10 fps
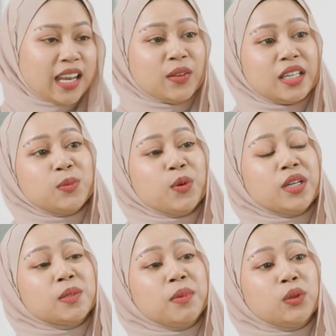Now this
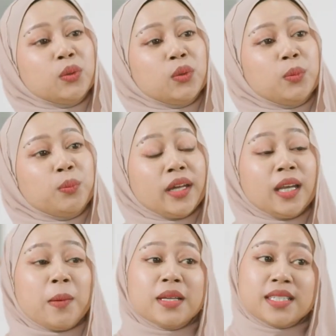brings me to
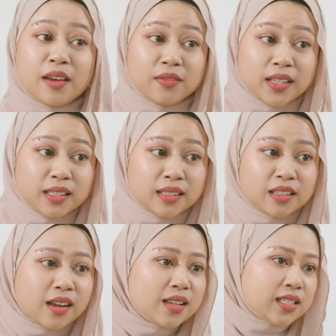point number seven,
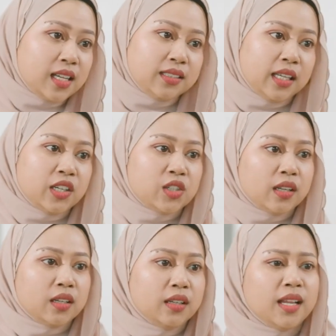
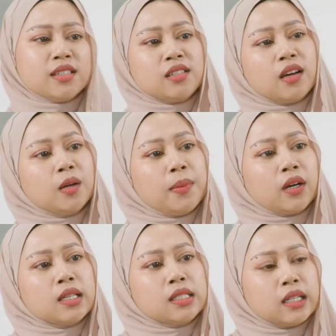consultation. Let's talk
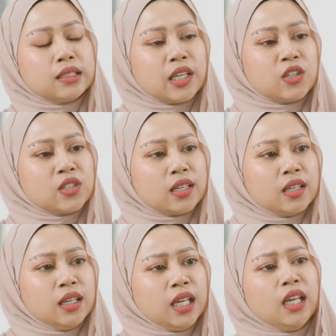about
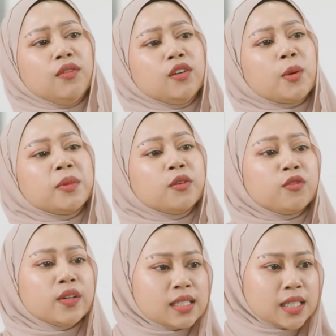consultation. Even from the
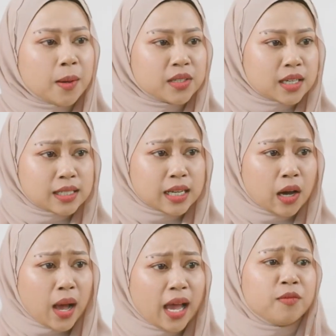first step just
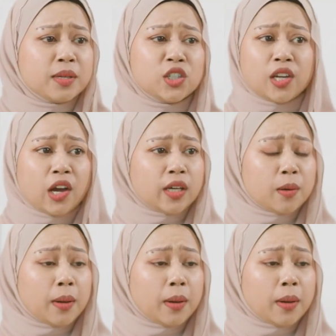now, I have been sharing